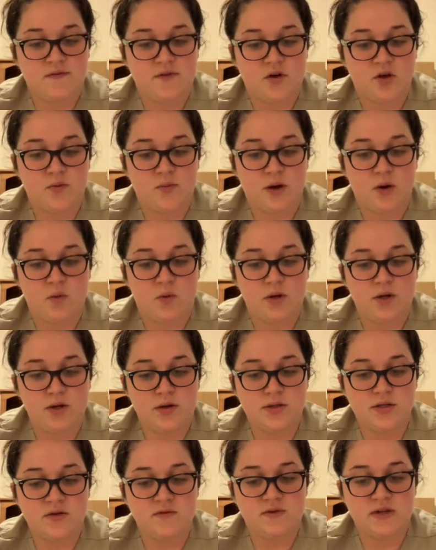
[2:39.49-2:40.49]
followed by 1
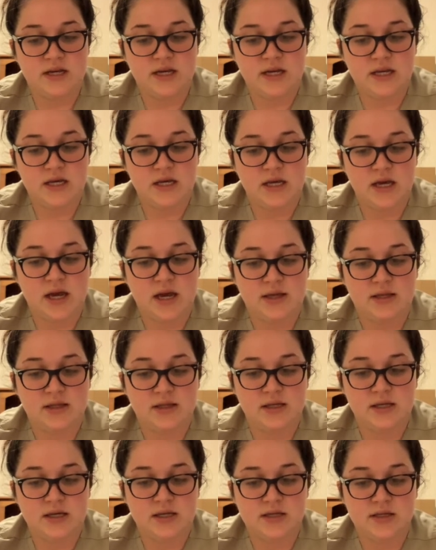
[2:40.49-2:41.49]
dose of TD at
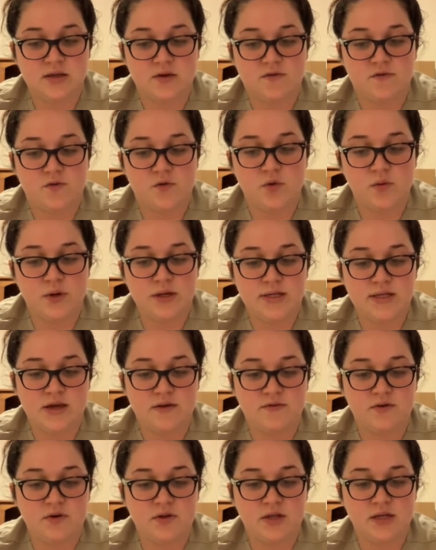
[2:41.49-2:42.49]
least 4 weeks
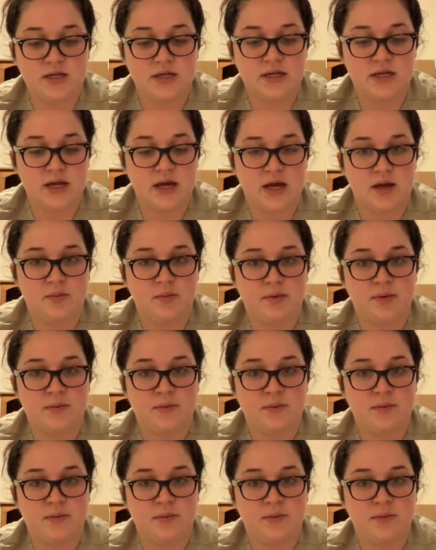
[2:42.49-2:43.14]
after the Tdap.